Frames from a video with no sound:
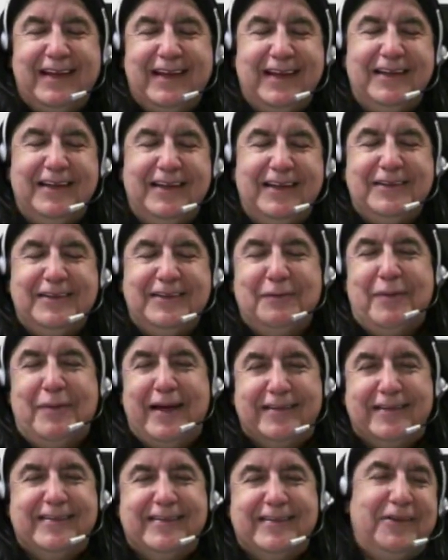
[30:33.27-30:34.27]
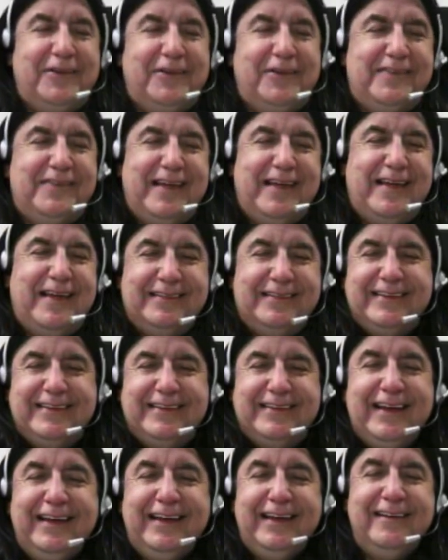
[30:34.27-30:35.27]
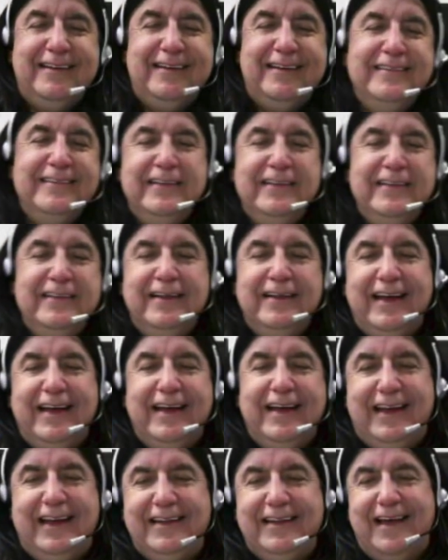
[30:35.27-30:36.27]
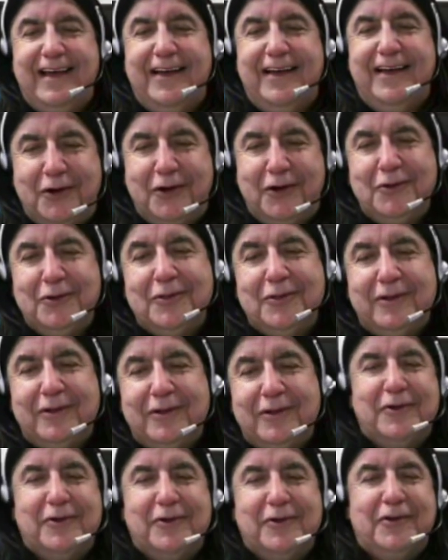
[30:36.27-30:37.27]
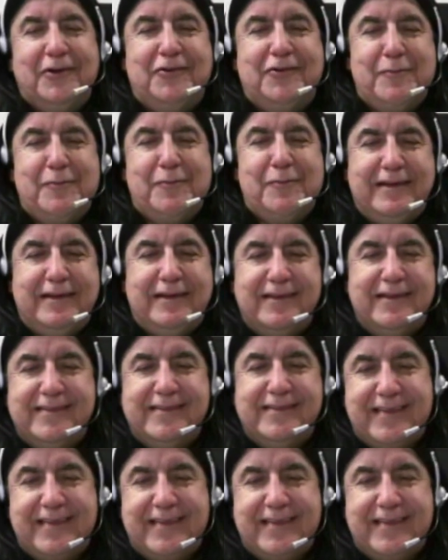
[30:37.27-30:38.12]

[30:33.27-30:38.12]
the passing resulting in a goal or a tremendous save.